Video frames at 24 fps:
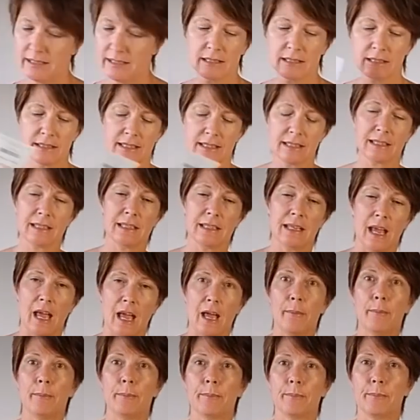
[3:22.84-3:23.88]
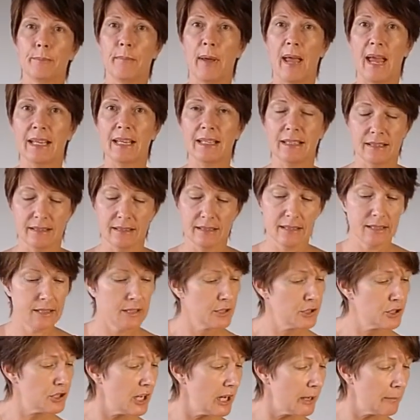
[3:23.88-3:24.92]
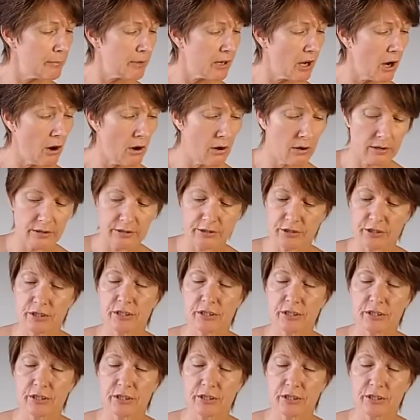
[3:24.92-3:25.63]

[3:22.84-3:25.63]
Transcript: little um, paint chip cards